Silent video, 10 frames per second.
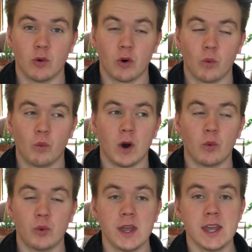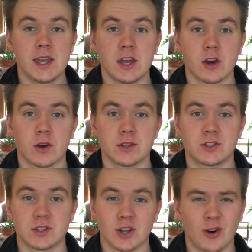what we hear is
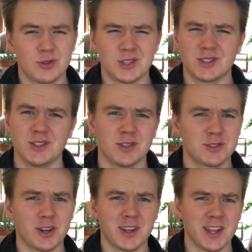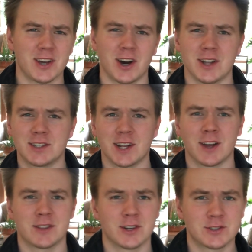just, start getting content
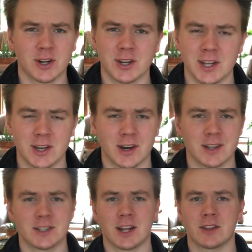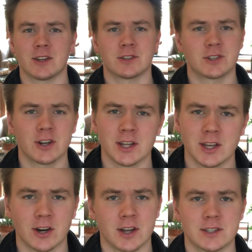out there, start getting
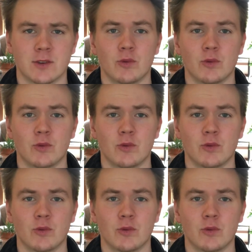content.